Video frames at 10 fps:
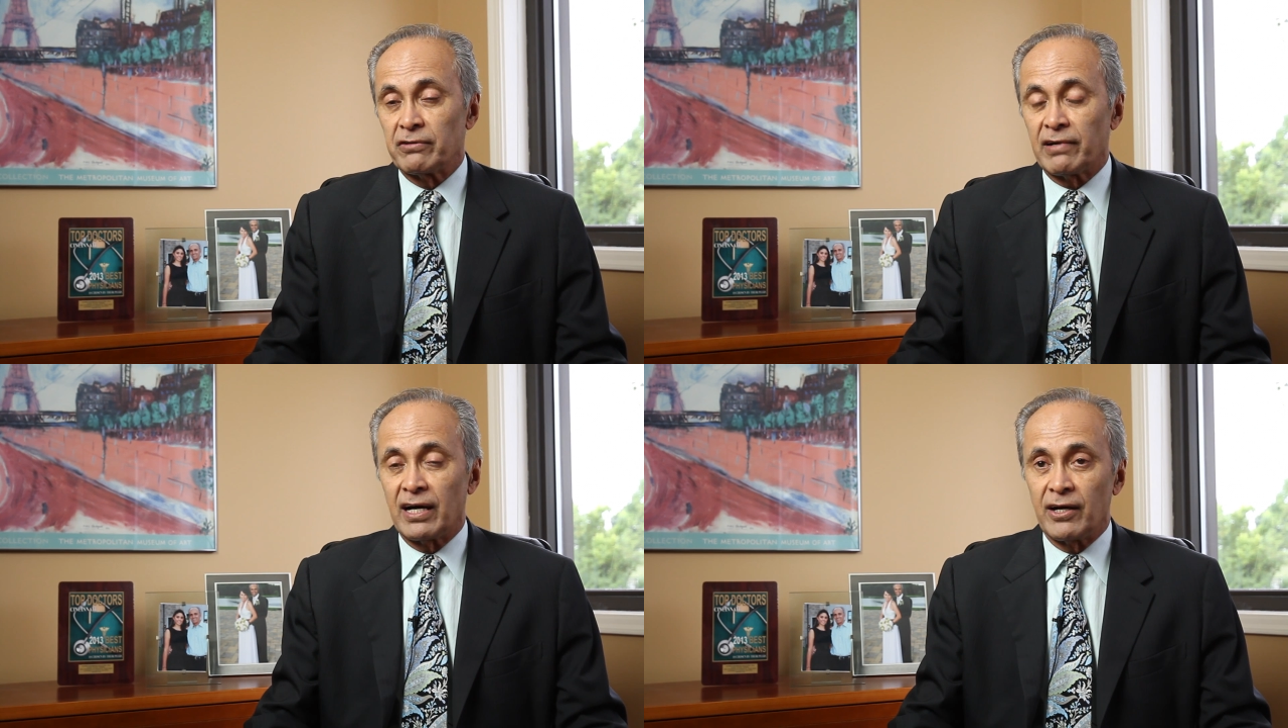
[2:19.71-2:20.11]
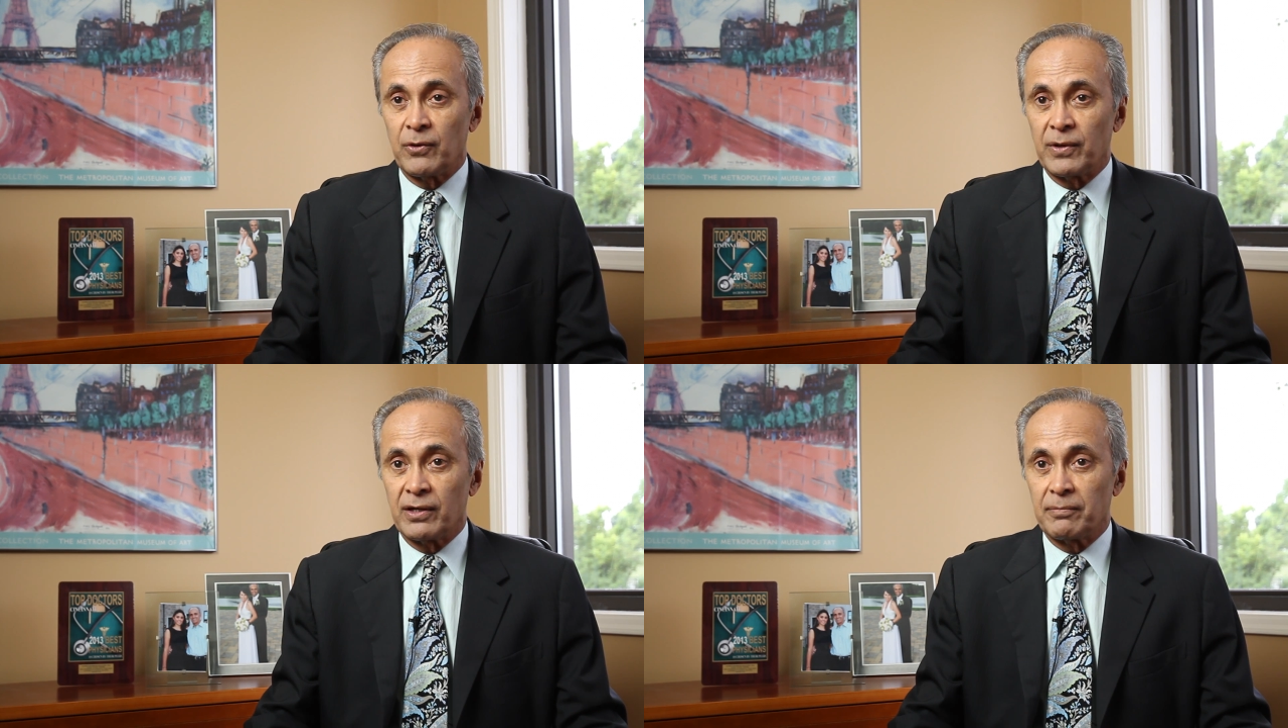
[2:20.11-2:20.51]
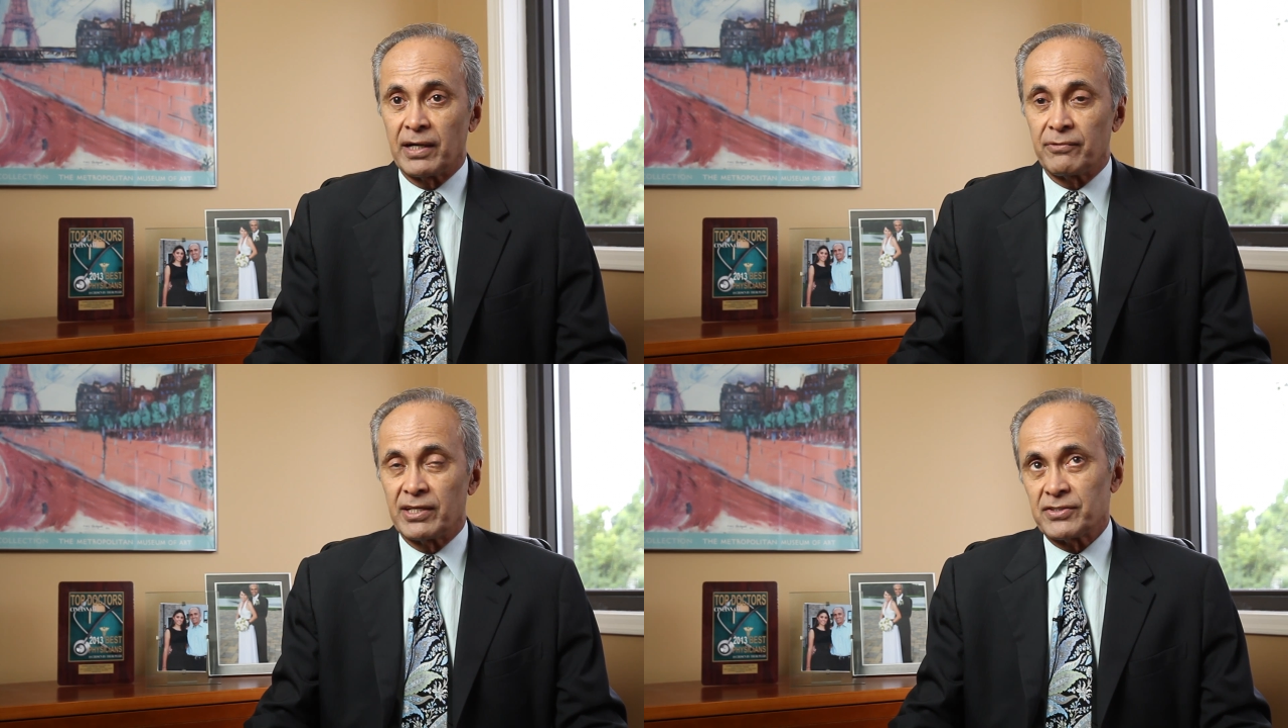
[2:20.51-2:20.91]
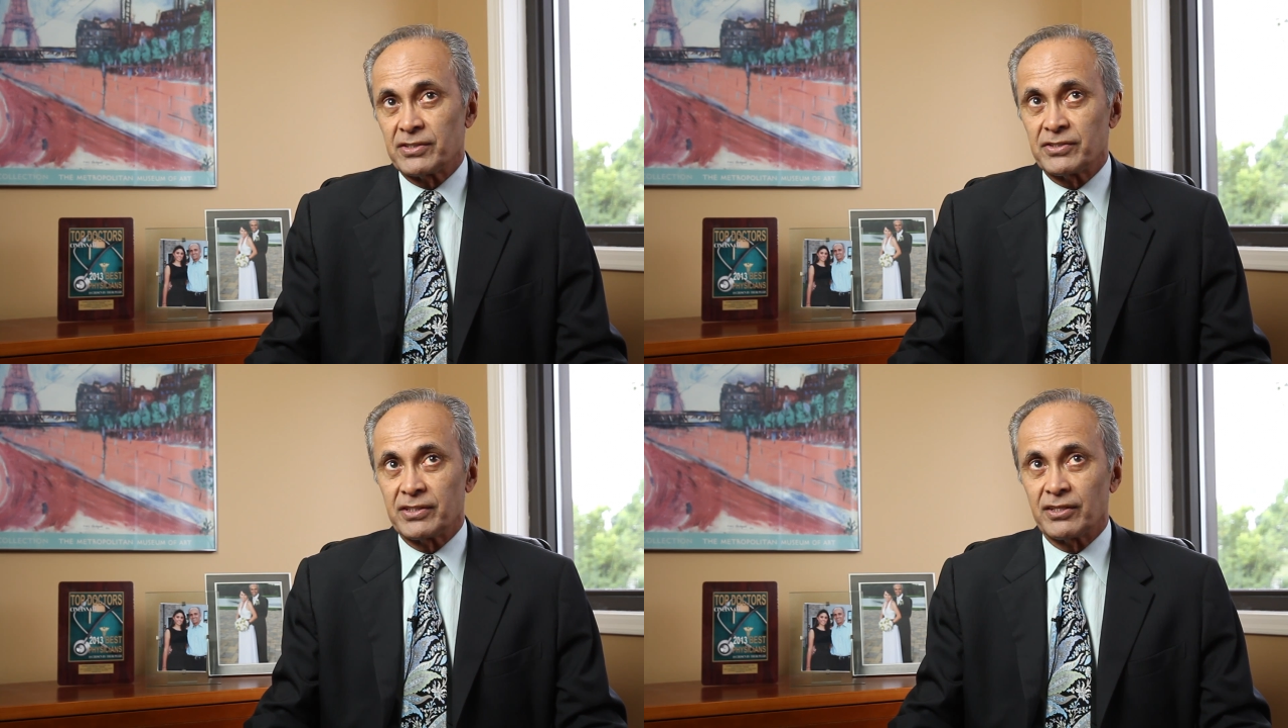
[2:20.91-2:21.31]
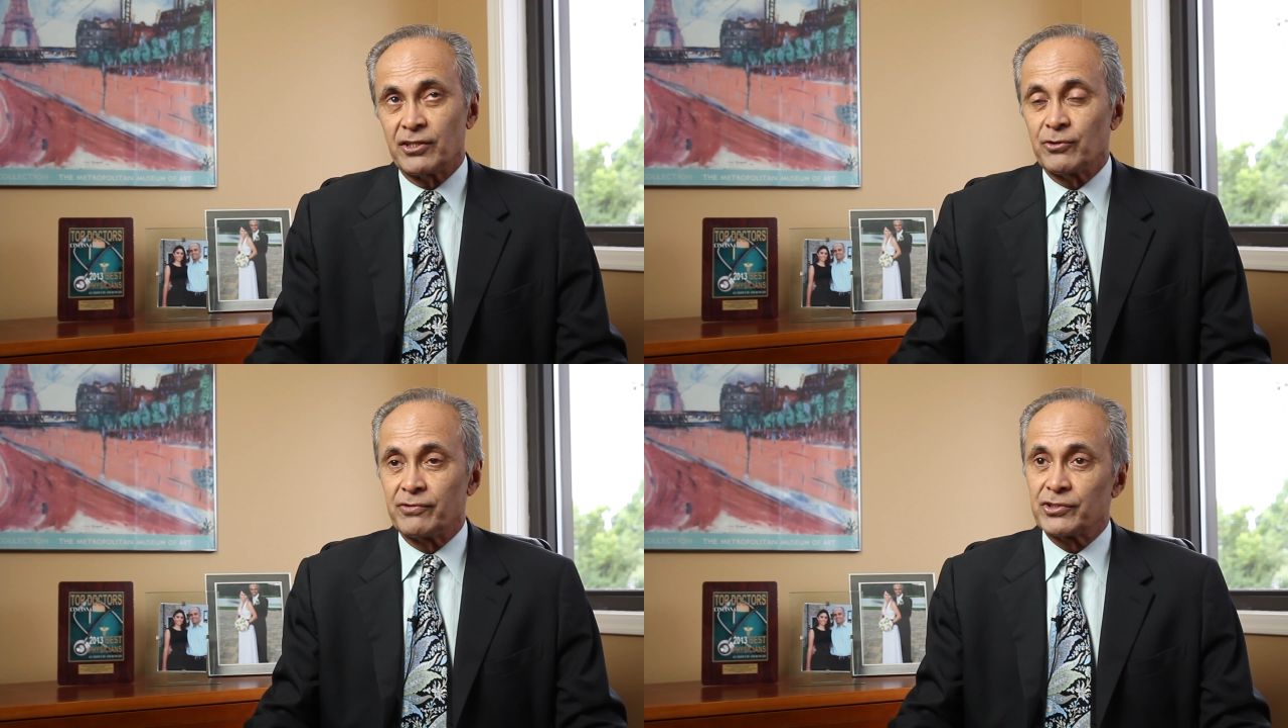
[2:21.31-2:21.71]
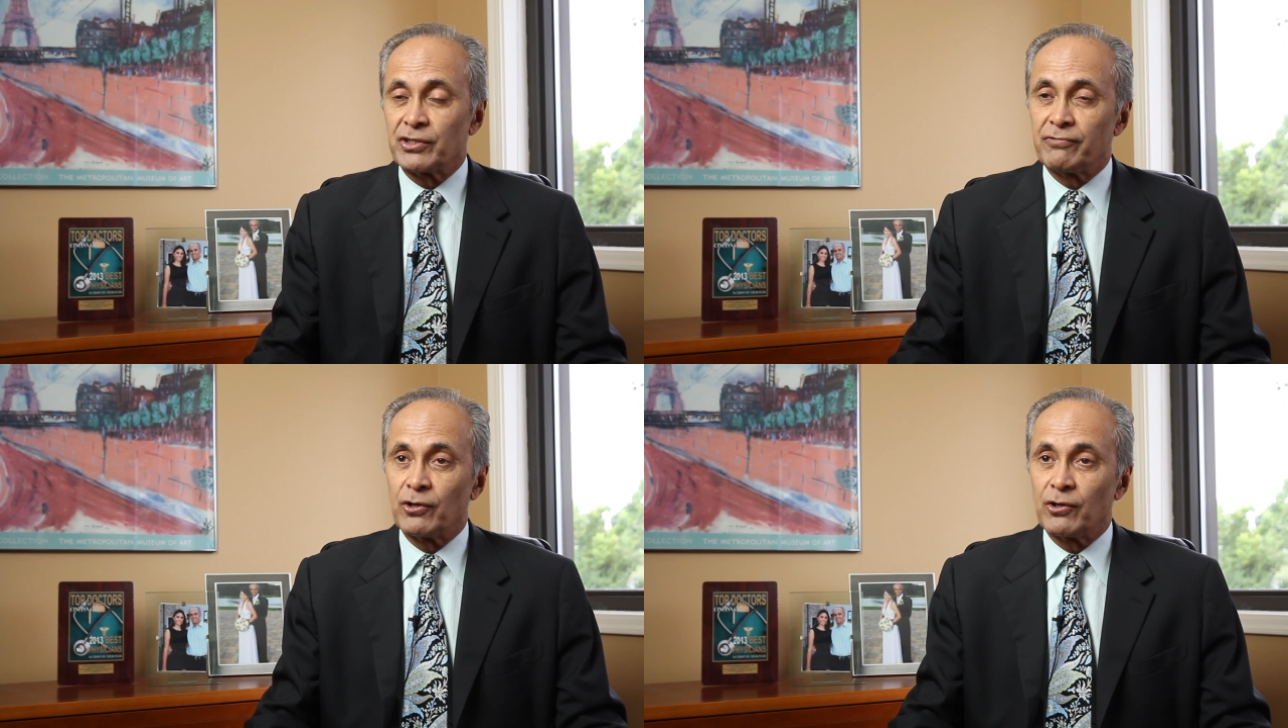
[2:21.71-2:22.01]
of Iowa, my residency at the University of